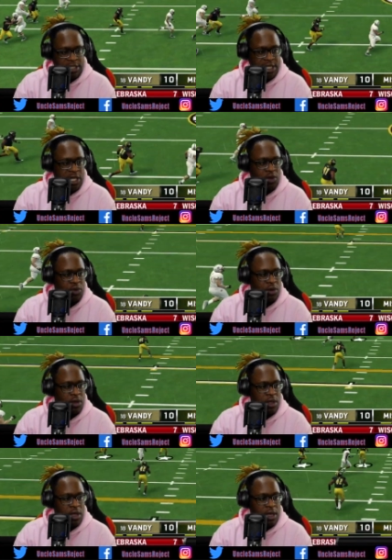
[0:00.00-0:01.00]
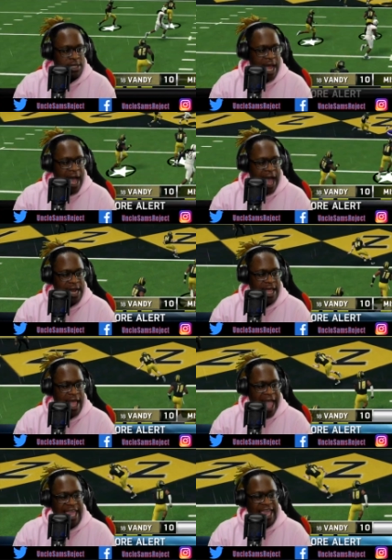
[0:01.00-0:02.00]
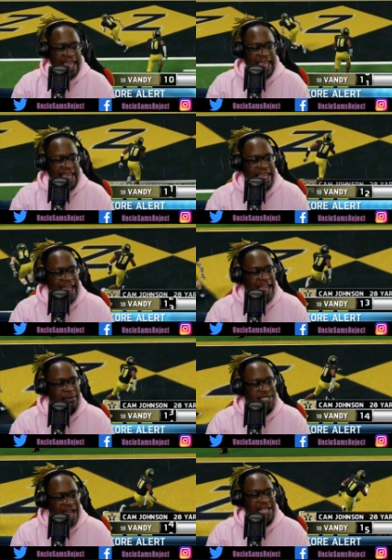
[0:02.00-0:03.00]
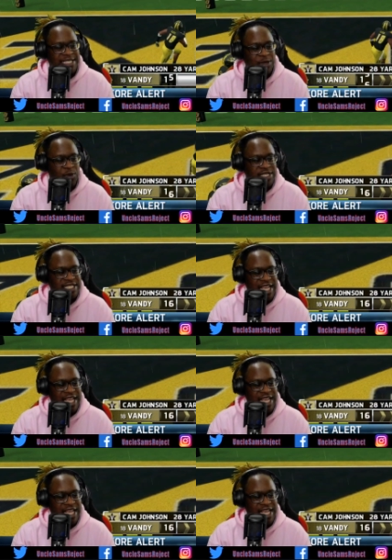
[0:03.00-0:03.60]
I see you. Dot. Hey, Cam Johnson with